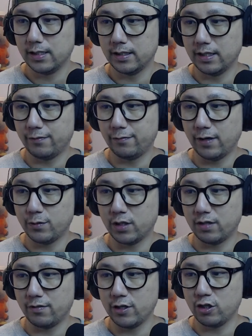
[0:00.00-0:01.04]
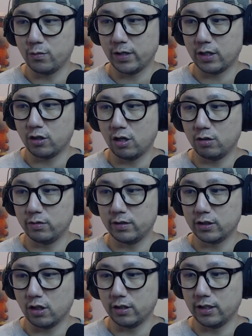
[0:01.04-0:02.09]
then frame generation. We can toggle
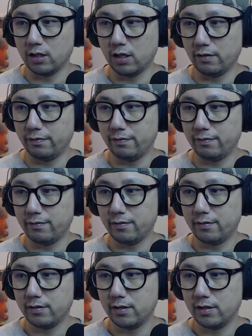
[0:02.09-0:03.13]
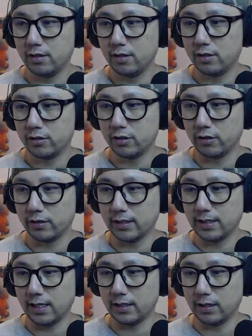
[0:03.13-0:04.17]
this on and off. So the,
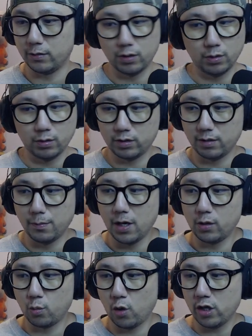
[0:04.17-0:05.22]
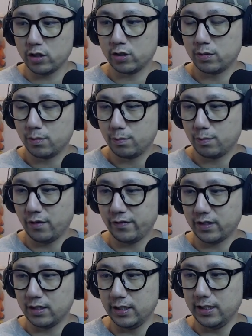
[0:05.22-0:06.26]
the, the, the mod works
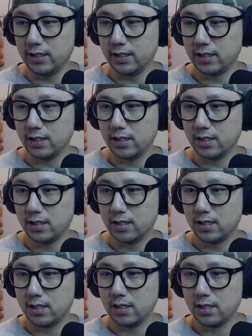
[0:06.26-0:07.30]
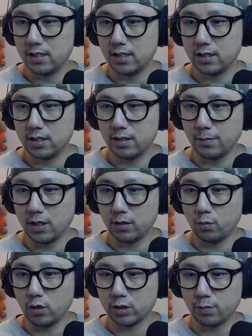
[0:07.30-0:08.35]
perfectly the
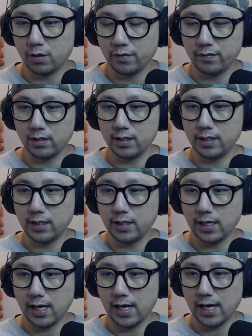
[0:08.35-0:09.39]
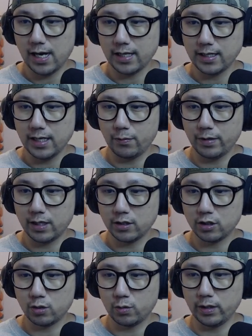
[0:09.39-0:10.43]
mod works perfectly and yeah we can
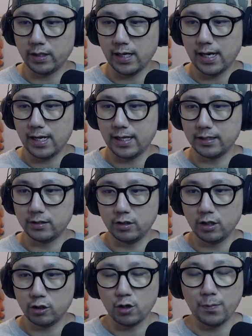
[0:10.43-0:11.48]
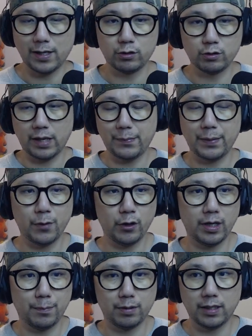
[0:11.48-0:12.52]
just quit and yeah, go back to gaming
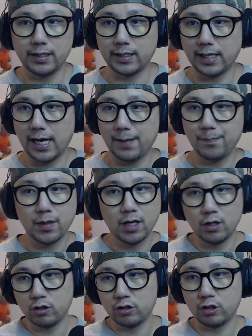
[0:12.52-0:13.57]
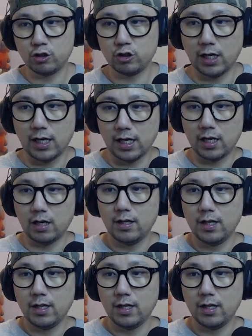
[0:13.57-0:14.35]
mode and play the game uh